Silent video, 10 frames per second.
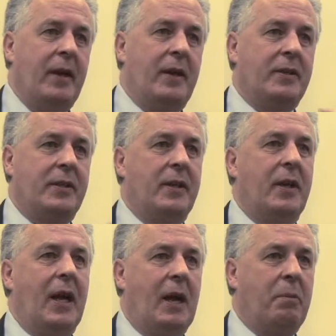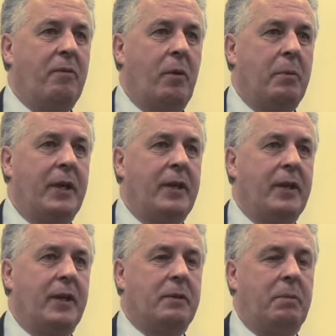and still outperform an
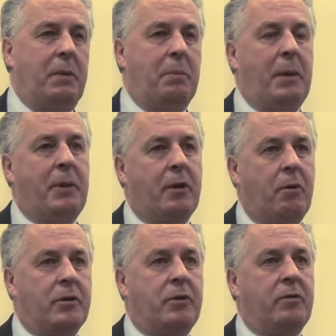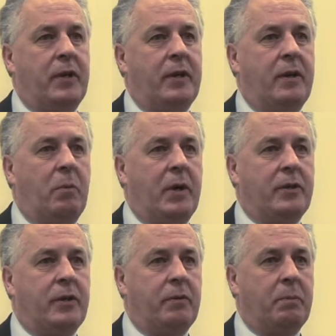index, but it may be concentrated in 1 or
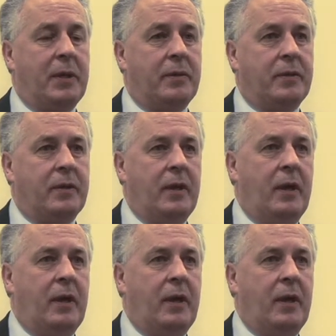2 months.